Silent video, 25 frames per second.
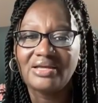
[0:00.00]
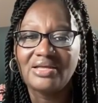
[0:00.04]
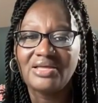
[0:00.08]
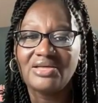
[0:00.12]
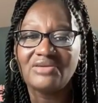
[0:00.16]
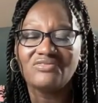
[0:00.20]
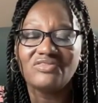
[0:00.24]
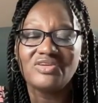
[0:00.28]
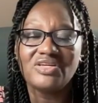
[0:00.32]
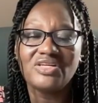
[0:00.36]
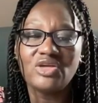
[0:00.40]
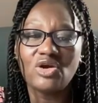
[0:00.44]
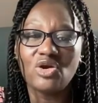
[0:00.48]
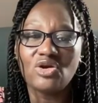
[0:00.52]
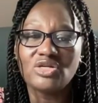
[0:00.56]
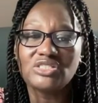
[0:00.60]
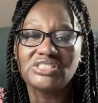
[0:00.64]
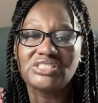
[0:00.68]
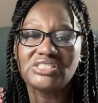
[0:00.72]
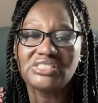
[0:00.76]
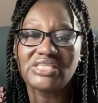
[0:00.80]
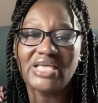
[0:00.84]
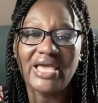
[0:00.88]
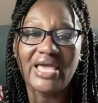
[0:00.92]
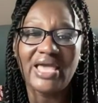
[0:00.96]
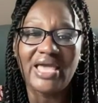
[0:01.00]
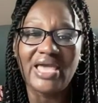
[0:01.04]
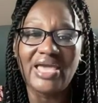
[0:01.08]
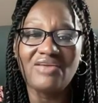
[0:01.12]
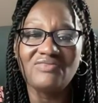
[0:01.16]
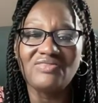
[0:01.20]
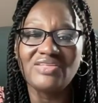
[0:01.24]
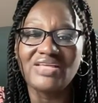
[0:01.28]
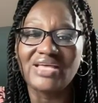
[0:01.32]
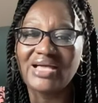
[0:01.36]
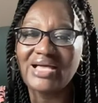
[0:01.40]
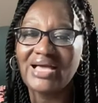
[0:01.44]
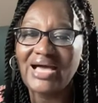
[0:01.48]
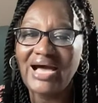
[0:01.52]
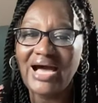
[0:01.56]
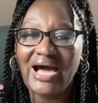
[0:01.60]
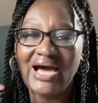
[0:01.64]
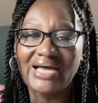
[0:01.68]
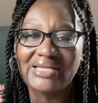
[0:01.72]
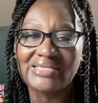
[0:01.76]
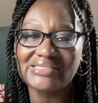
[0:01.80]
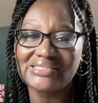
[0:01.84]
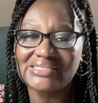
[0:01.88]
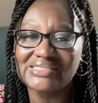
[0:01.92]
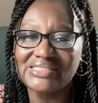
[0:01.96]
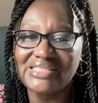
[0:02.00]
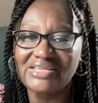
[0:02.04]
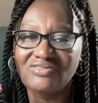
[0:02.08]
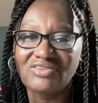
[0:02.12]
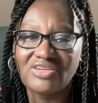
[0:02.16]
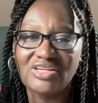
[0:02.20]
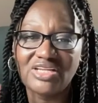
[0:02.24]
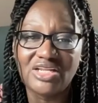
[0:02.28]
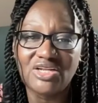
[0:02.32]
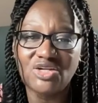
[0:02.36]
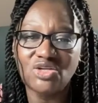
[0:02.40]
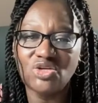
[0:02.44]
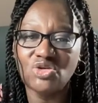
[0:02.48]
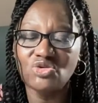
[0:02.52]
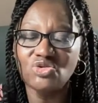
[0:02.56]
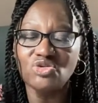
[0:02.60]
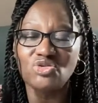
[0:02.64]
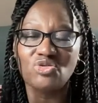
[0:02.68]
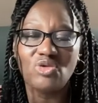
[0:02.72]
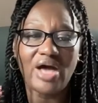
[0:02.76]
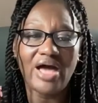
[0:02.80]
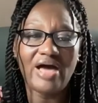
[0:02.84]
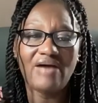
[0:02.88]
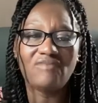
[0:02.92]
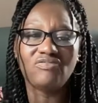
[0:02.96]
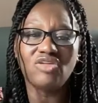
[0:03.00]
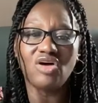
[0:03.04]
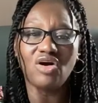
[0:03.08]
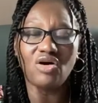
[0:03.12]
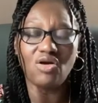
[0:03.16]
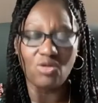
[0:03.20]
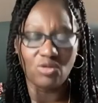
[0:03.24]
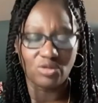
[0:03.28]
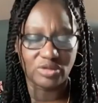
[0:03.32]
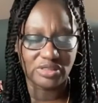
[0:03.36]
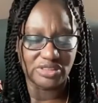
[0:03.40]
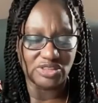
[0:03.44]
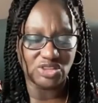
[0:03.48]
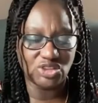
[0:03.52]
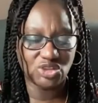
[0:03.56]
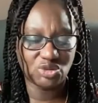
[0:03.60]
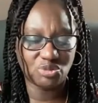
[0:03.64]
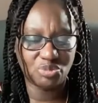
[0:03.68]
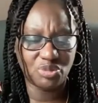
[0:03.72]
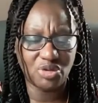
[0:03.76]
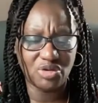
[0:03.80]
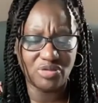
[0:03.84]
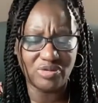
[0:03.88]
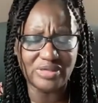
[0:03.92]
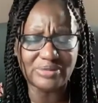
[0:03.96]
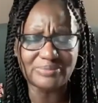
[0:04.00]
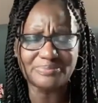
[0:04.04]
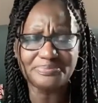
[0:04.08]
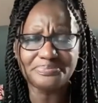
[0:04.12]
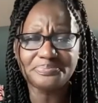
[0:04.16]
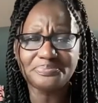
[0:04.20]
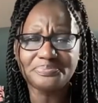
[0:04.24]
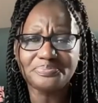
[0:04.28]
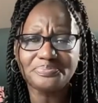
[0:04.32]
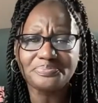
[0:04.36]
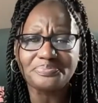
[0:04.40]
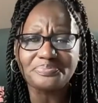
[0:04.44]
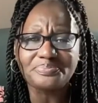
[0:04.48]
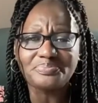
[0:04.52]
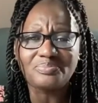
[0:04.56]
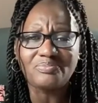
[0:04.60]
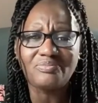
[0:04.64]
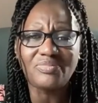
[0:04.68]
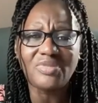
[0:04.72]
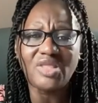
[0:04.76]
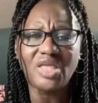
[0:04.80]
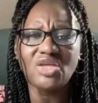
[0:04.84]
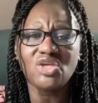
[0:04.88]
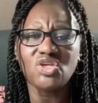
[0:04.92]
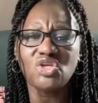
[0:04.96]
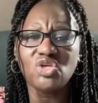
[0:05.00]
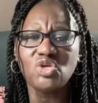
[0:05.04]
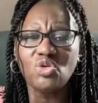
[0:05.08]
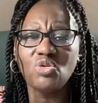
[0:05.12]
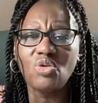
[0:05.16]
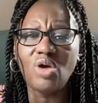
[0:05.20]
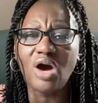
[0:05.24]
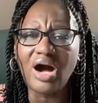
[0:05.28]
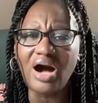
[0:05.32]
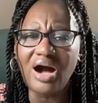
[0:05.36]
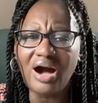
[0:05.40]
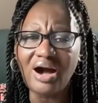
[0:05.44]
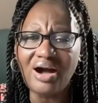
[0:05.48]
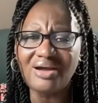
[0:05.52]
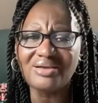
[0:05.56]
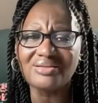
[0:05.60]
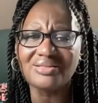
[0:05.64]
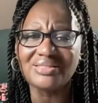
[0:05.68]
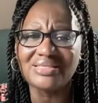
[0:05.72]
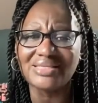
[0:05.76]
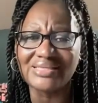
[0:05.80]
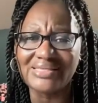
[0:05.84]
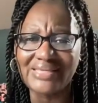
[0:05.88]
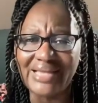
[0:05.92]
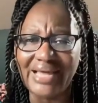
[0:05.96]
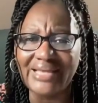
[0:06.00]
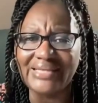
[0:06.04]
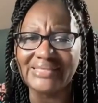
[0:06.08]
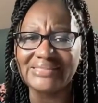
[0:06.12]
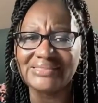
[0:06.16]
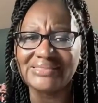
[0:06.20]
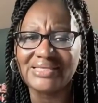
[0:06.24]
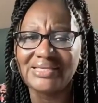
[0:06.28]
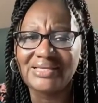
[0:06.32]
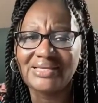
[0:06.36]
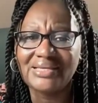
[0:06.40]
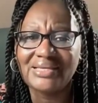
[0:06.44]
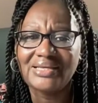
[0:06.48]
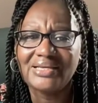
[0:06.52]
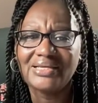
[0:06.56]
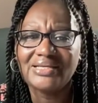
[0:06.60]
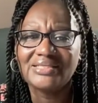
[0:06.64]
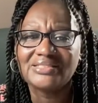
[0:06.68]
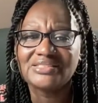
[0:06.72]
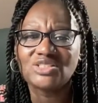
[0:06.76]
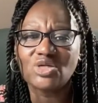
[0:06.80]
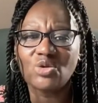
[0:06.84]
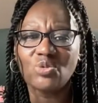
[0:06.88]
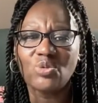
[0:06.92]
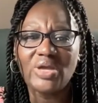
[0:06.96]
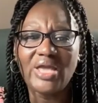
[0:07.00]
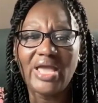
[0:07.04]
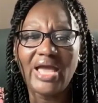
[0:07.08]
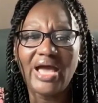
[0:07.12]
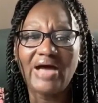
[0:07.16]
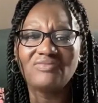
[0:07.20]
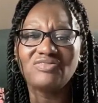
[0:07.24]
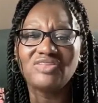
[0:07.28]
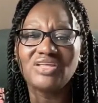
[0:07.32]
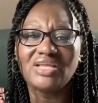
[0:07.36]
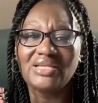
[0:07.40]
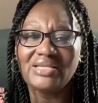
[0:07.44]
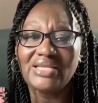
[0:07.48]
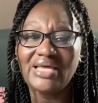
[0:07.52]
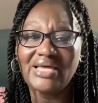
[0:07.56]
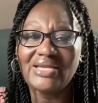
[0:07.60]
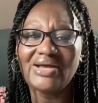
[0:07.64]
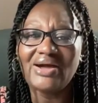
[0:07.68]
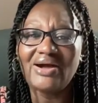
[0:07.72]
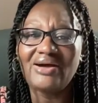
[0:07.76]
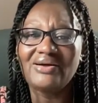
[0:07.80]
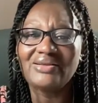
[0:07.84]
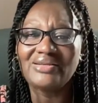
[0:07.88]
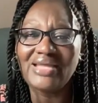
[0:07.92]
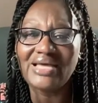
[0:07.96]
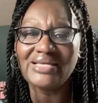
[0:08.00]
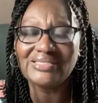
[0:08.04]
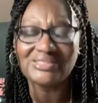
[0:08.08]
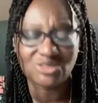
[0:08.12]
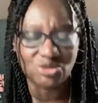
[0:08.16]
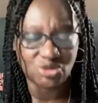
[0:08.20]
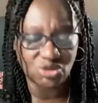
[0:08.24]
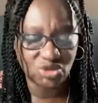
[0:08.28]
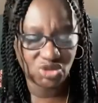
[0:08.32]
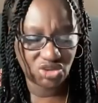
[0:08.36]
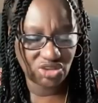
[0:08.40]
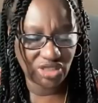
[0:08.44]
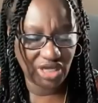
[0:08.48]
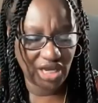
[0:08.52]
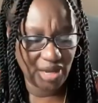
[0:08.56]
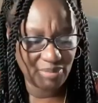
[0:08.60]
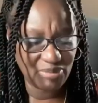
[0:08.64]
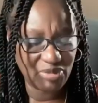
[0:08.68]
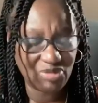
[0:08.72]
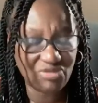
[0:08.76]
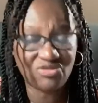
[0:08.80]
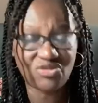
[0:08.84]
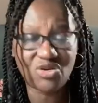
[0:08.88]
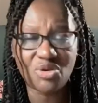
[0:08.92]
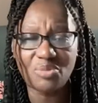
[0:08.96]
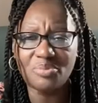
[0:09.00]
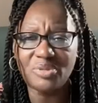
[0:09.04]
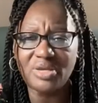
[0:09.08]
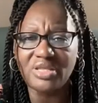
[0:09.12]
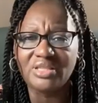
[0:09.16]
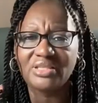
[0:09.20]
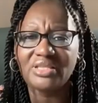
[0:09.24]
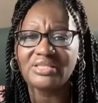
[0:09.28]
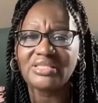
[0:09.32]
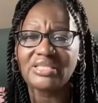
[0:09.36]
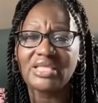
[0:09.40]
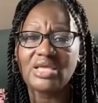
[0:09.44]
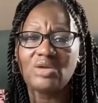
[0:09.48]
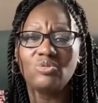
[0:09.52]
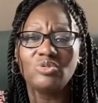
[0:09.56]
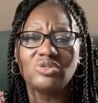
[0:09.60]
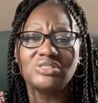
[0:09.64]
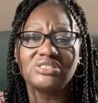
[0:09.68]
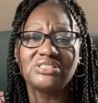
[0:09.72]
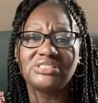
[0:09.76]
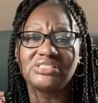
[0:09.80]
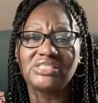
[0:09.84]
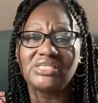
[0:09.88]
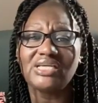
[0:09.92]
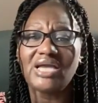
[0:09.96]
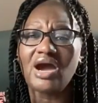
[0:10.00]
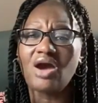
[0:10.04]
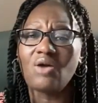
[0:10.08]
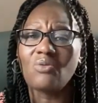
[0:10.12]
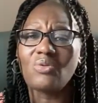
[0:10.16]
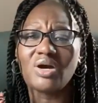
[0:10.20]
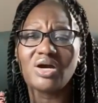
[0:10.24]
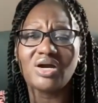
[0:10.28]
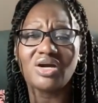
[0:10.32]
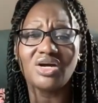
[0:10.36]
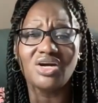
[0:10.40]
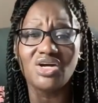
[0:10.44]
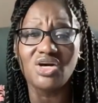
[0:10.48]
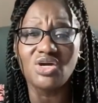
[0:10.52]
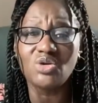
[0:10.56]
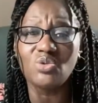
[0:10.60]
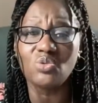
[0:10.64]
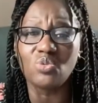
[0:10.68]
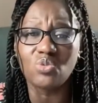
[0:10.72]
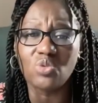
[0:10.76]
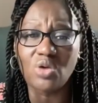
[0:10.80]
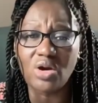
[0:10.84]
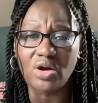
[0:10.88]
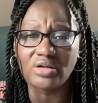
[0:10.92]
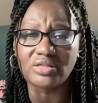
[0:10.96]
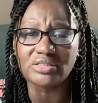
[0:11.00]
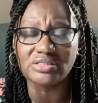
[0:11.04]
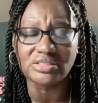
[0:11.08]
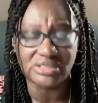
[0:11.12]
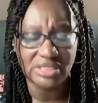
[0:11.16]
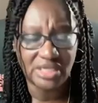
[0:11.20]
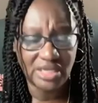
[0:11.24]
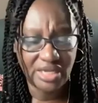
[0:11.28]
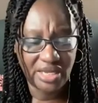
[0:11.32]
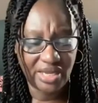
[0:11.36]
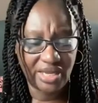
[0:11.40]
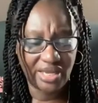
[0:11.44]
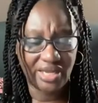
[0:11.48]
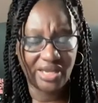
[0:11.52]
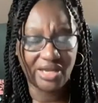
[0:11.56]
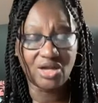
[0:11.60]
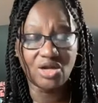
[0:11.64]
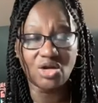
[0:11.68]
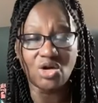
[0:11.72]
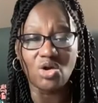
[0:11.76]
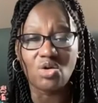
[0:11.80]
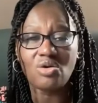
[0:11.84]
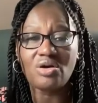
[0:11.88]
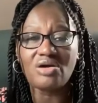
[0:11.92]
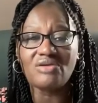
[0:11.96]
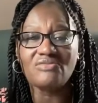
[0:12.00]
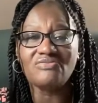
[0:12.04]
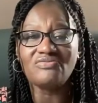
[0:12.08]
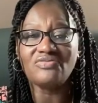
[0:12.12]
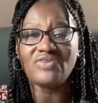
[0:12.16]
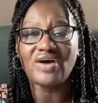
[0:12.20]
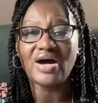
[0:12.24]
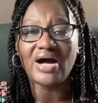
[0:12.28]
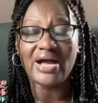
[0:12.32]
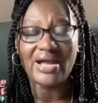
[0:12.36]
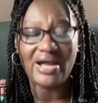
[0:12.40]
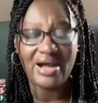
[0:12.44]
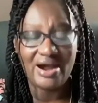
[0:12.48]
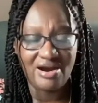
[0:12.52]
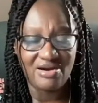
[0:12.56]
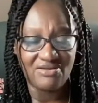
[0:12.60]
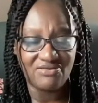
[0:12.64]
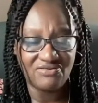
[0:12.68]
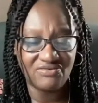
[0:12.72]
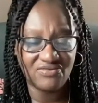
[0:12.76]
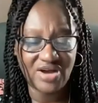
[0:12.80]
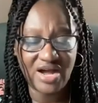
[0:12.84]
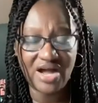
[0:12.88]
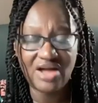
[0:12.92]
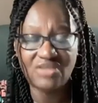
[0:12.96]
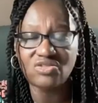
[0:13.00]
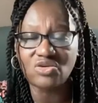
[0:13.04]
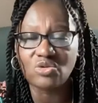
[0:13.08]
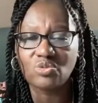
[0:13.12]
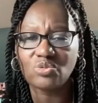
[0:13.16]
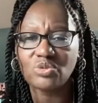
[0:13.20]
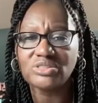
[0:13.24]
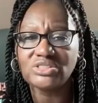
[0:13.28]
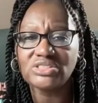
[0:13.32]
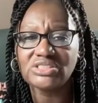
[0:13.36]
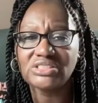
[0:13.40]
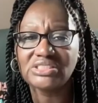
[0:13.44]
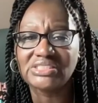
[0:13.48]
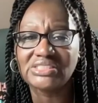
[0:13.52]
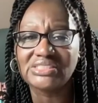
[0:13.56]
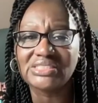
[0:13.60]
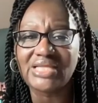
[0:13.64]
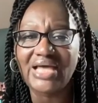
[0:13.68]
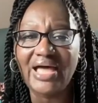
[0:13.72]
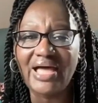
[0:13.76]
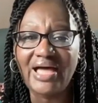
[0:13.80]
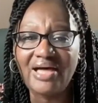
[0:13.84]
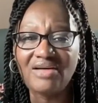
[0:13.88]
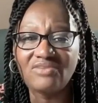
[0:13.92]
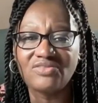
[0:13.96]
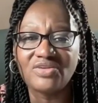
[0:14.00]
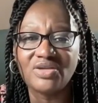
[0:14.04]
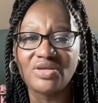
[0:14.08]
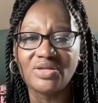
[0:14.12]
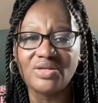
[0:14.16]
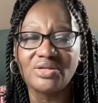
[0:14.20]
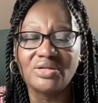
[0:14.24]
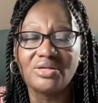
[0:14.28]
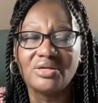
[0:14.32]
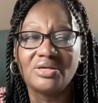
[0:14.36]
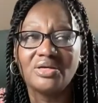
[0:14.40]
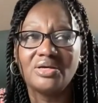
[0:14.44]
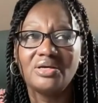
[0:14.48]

If you're saved and God is living in you, you have the Holy Spirit you are the light. So we have to let our light so shine before men that they will see our good works and glorify our Father which is in heaven.